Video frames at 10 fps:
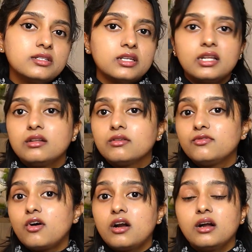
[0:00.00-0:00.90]
You can look
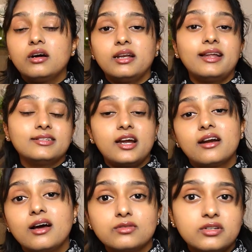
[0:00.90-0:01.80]
for an entire
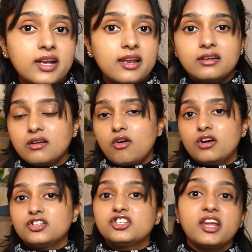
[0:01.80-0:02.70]
house to rent
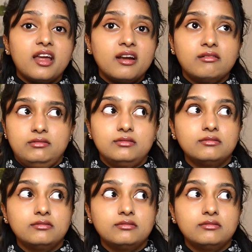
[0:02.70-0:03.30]
or share, or